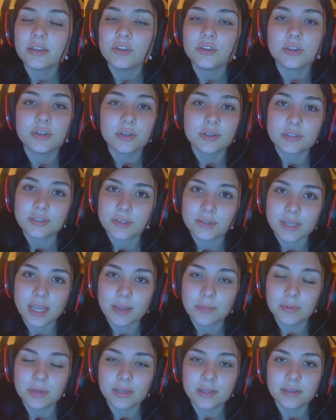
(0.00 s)
You can also
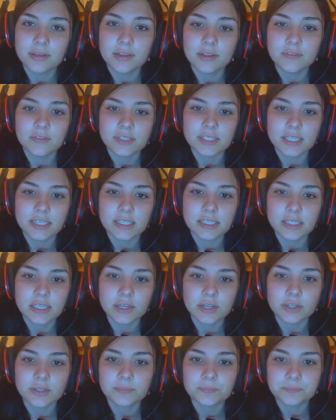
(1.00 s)
type it in if it's
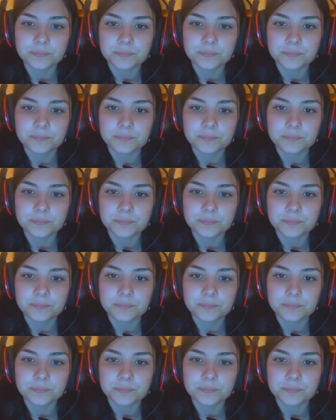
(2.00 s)
easier.